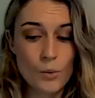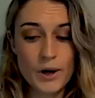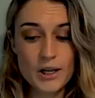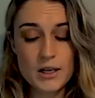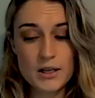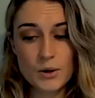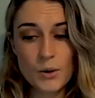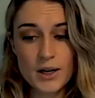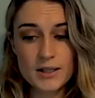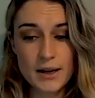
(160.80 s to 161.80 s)
which is a
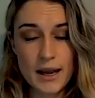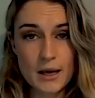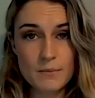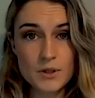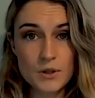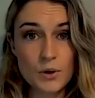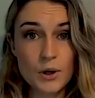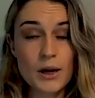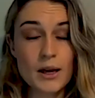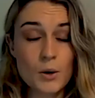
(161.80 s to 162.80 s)
course that aims to
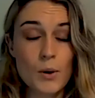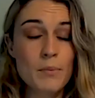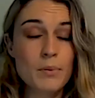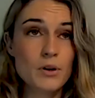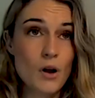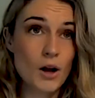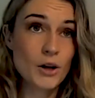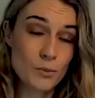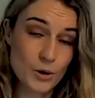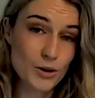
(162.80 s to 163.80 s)
equip
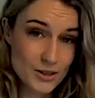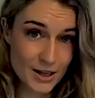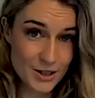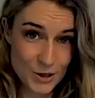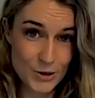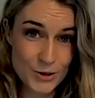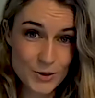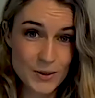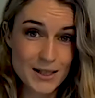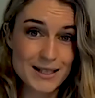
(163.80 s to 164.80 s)
non-computer science
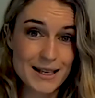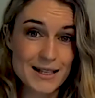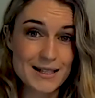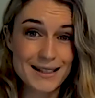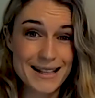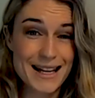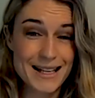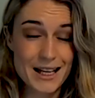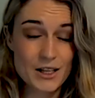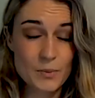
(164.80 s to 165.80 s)
students with the skills that they
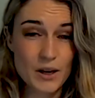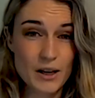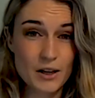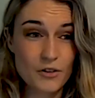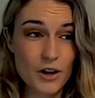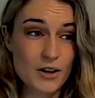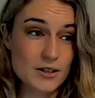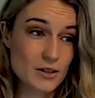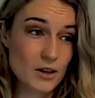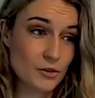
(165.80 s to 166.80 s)
need to begin a career
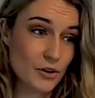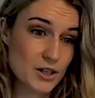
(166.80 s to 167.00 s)
as a software